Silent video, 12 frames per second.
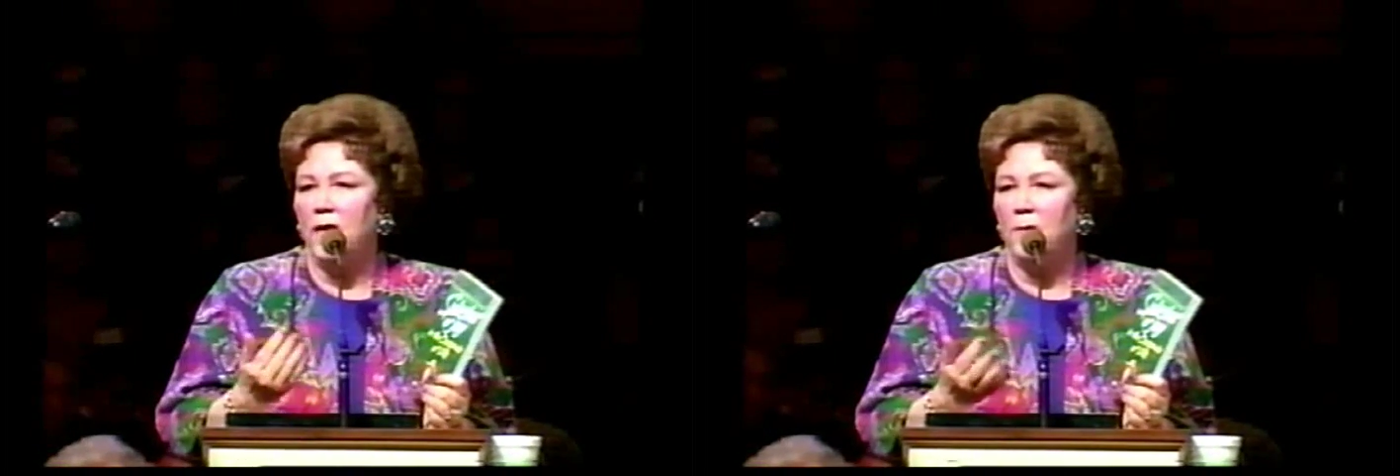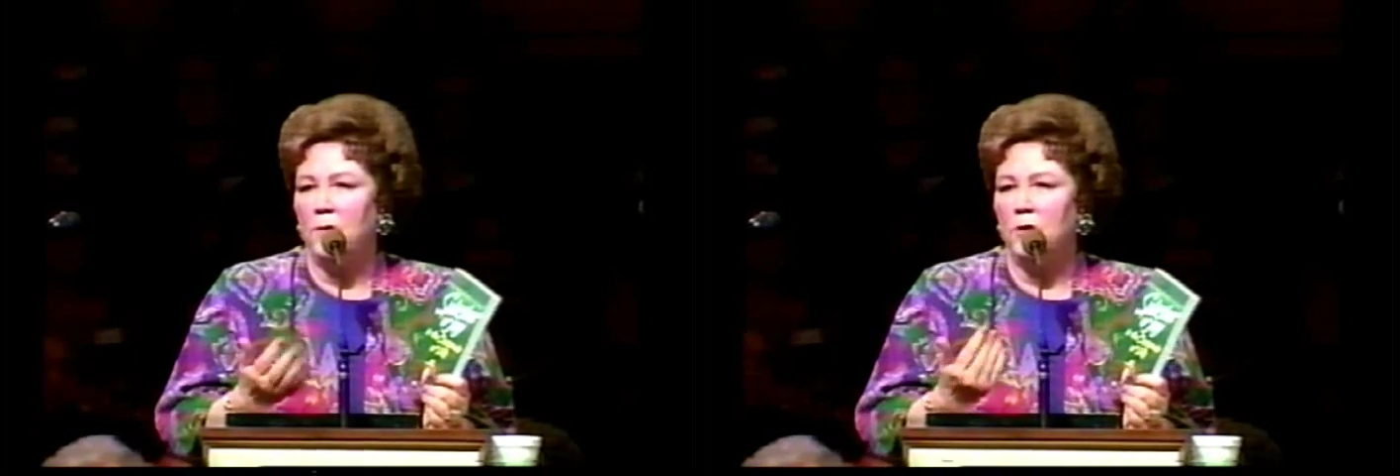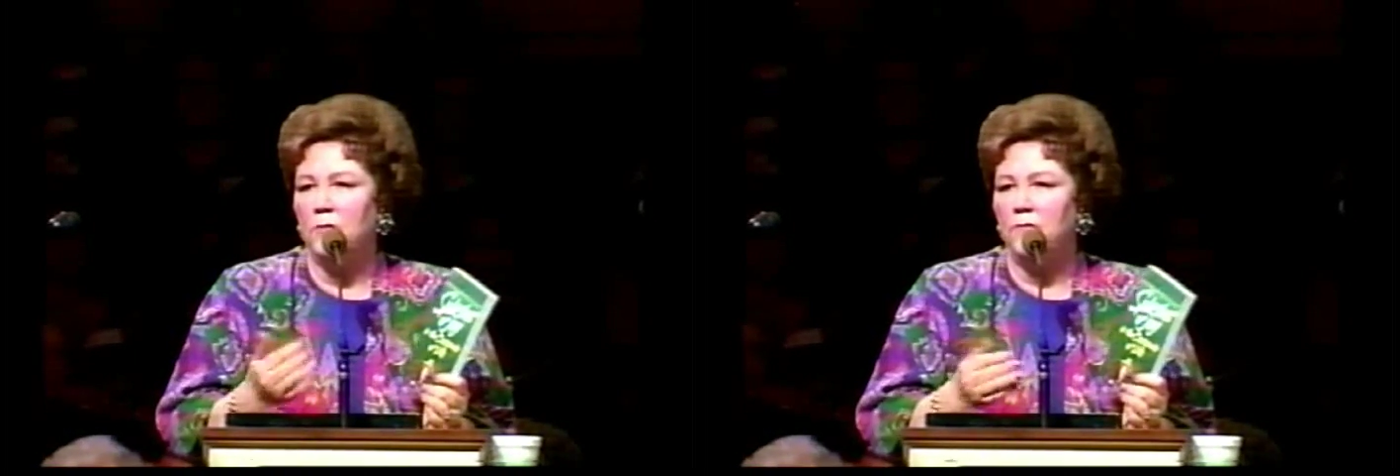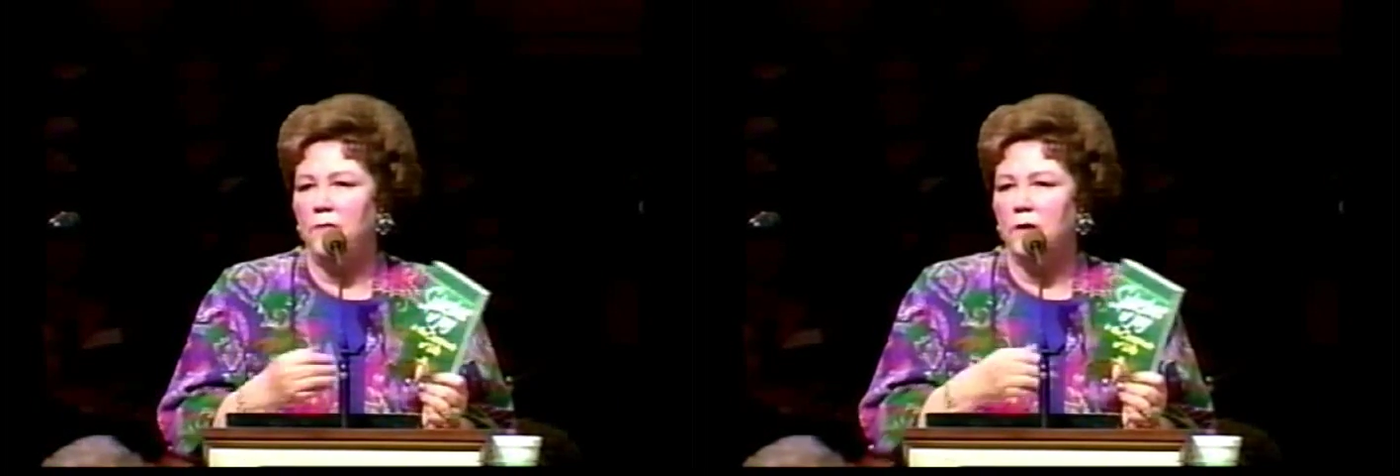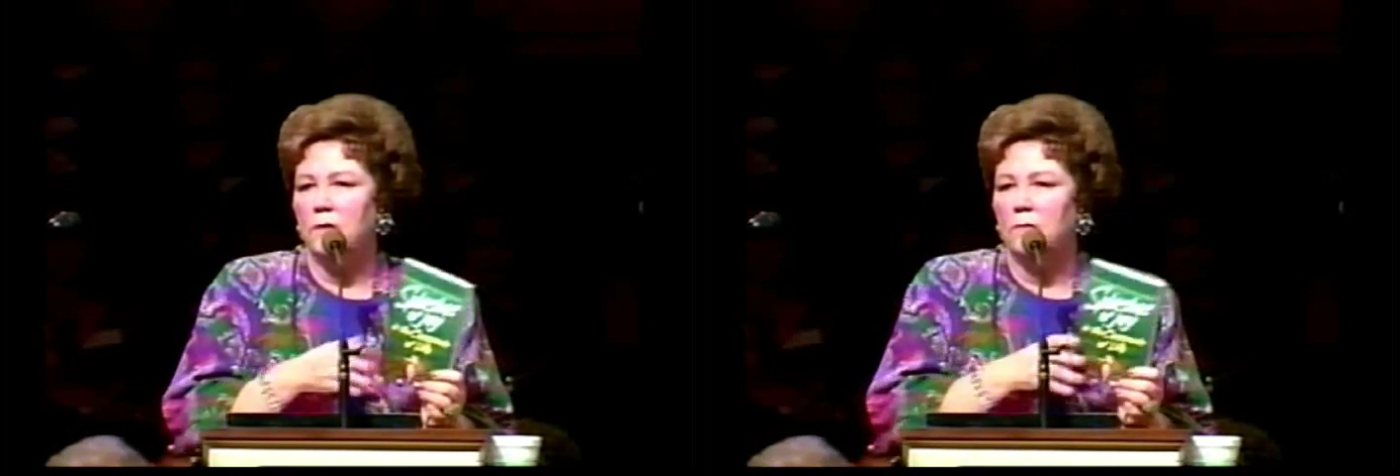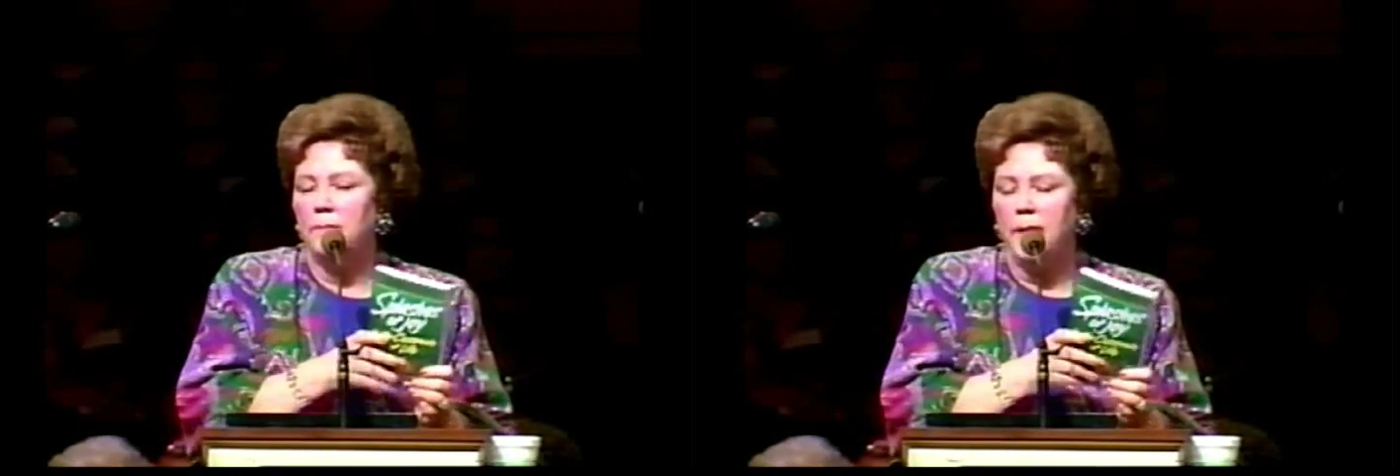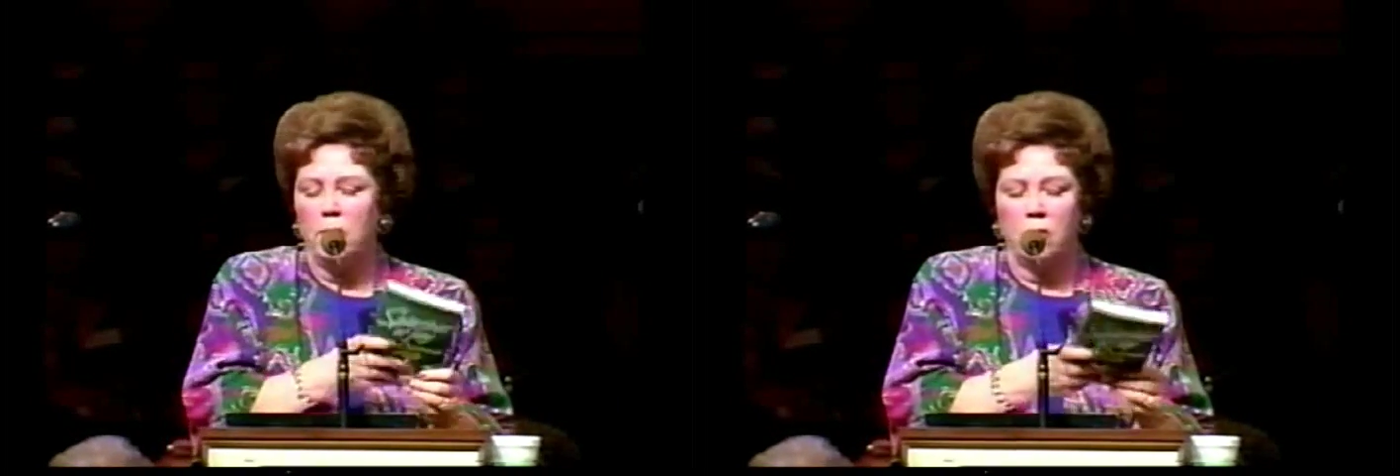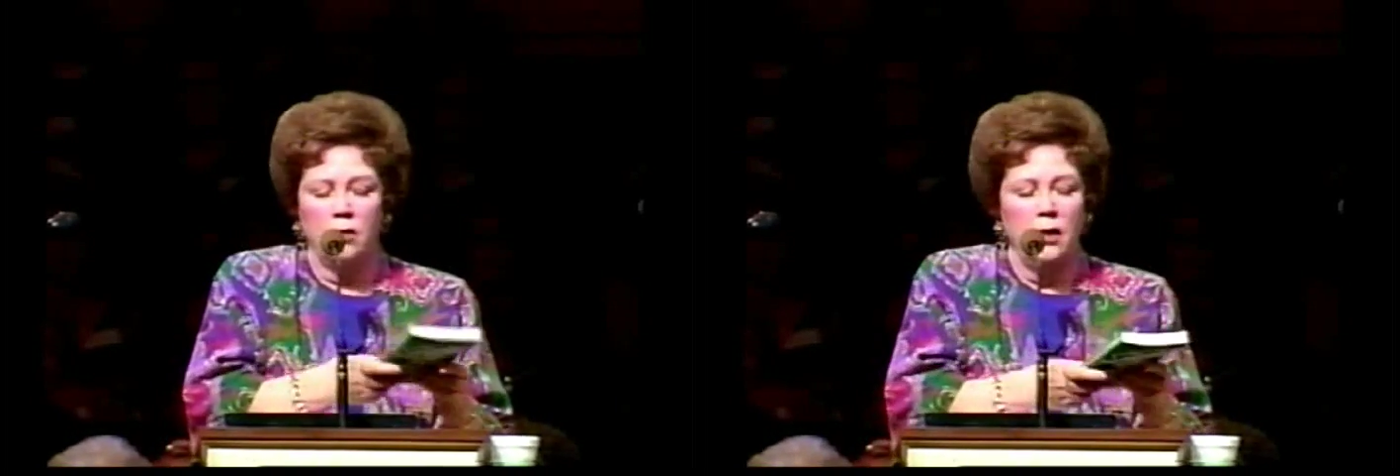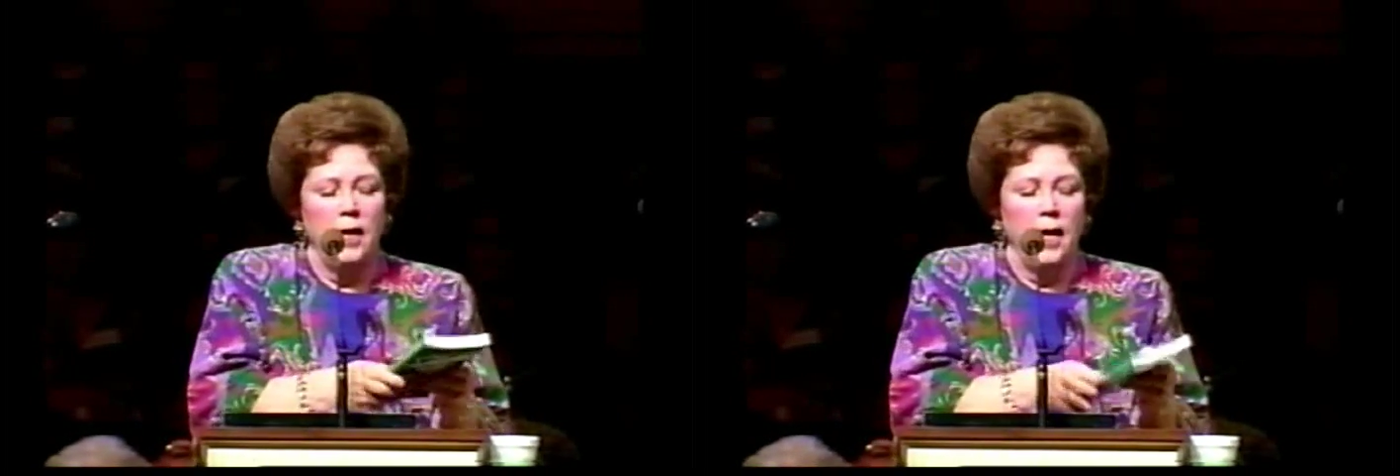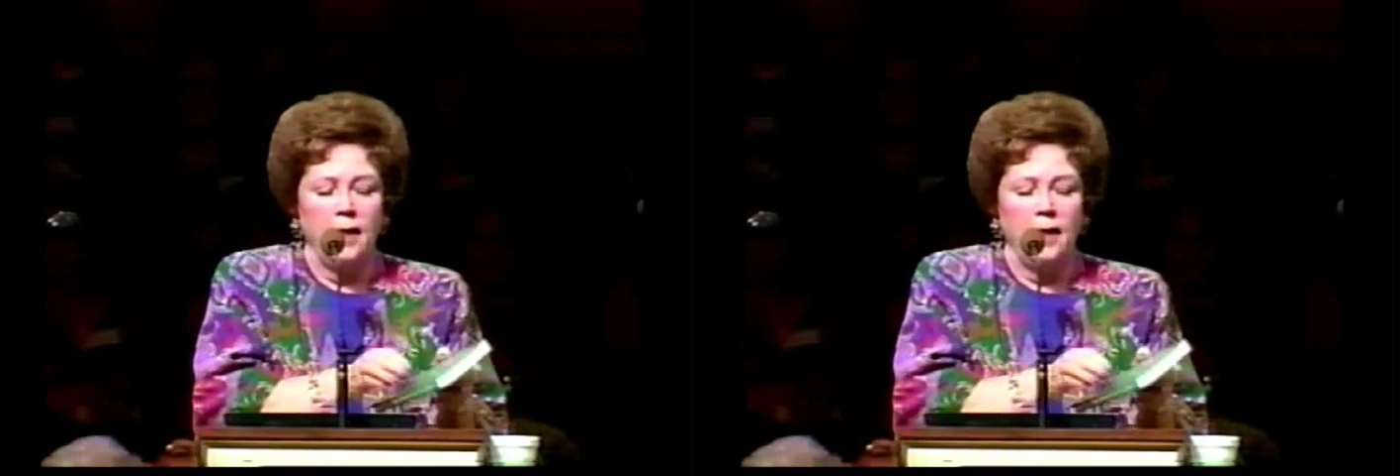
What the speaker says: day when you feel better.